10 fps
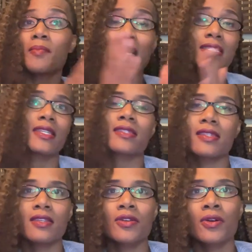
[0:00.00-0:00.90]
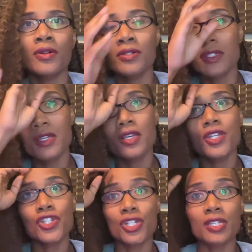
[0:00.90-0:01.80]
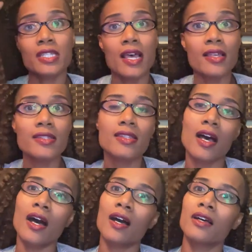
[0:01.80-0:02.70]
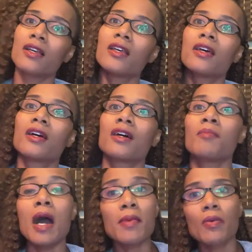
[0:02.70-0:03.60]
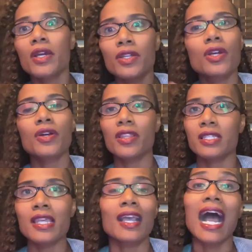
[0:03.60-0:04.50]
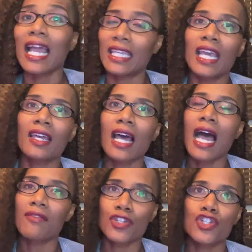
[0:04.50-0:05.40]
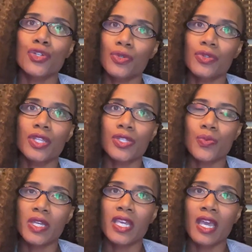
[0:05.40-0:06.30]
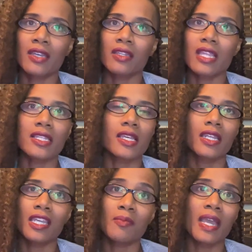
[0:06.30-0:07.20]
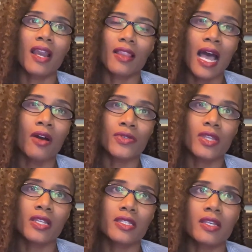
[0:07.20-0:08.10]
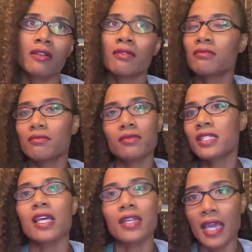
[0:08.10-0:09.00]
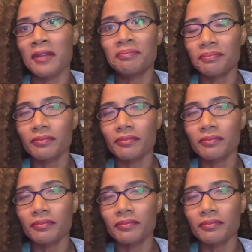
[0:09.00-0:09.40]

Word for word: My 16-year-old, she says, Mom, I want you to go to this thing. I can't. I have a shoot this weekend. That's going to keep me out of the house until Sunday.